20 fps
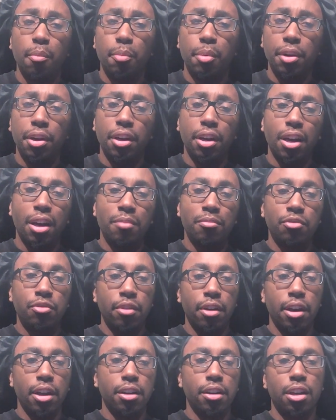But I'm
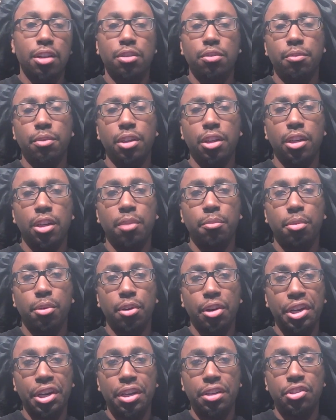trying not to really lump
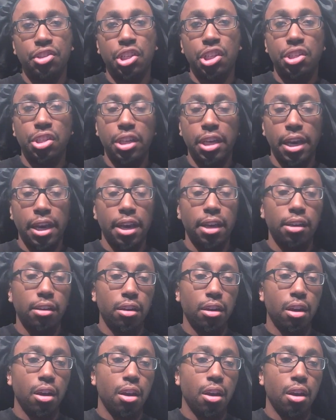her in just yet.